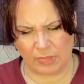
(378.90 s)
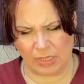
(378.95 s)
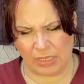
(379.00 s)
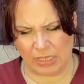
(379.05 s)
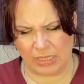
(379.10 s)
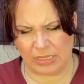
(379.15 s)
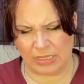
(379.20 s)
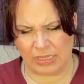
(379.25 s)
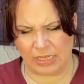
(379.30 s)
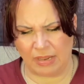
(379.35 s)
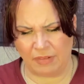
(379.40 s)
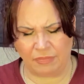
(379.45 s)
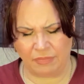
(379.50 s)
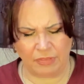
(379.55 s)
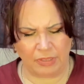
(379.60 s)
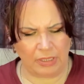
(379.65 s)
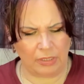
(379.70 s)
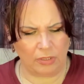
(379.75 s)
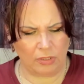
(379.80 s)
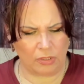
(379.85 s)
It
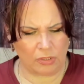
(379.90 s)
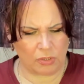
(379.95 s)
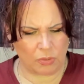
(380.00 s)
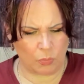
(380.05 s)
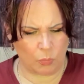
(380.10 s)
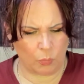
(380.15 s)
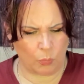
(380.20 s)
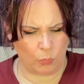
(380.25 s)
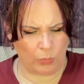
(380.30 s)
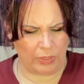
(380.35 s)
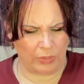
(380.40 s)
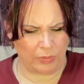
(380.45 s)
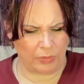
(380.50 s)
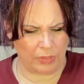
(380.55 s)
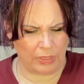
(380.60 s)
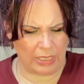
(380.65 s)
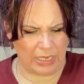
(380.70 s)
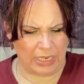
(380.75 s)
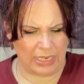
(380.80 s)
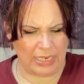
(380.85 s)
definitely looks
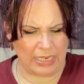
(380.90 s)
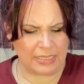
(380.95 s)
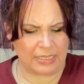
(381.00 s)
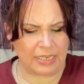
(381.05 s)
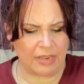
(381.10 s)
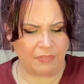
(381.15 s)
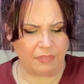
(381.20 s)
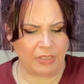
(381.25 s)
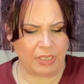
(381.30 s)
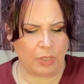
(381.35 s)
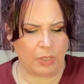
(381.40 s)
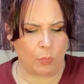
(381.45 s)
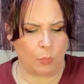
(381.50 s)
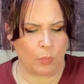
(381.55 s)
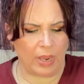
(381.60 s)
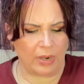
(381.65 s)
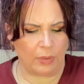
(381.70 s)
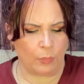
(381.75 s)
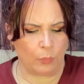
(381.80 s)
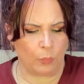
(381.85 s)
weird. It is definitely
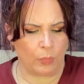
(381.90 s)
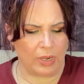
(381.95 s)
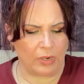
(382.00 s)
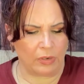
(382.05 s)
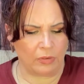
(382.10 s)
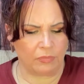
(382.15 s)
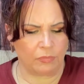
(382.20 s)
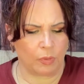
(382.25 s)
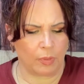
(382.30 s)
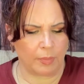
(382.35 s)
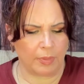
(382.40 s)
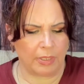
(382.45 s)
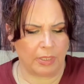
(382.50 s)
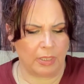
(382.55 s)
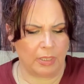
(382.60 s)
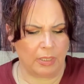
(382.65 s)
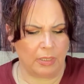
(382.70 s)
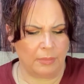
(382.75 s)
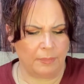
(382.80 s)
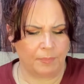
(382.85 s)
a wetter
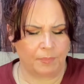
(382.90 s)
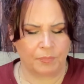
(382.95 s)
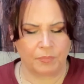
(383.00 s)
formula,